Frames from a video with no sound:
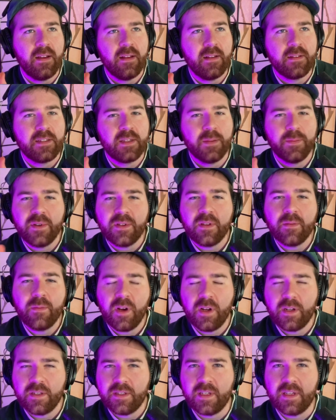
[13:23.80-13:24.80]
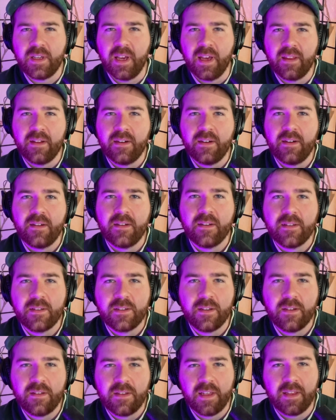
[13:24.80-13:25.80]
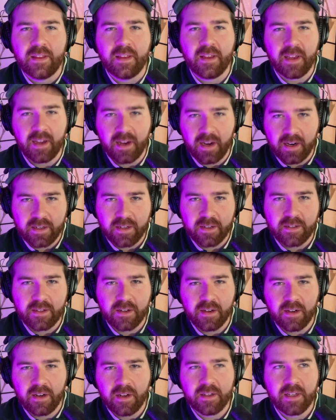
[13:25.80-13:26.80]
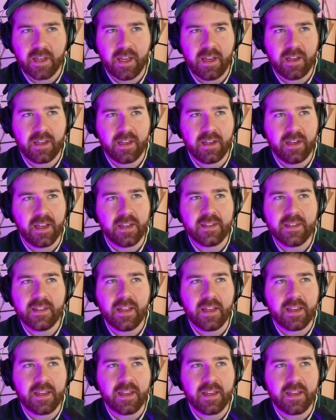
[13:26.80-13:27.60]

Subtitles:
to put them all together so that the characters are all kind of connected.